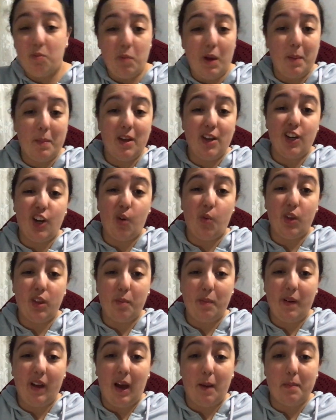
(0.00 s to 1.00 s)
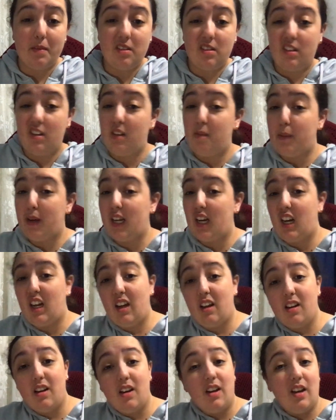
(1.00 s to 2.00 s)
Maybe you know what happens in the
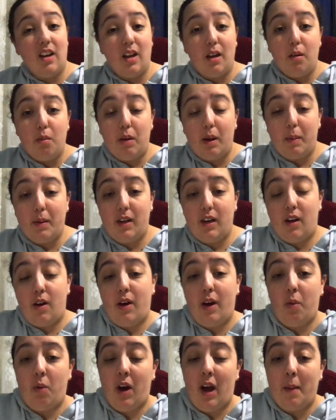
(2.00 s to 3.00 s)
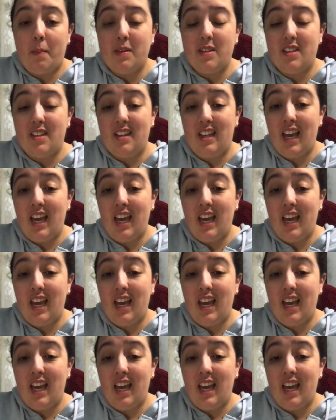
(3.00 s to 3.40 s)
beginning, maybe you know what happens in the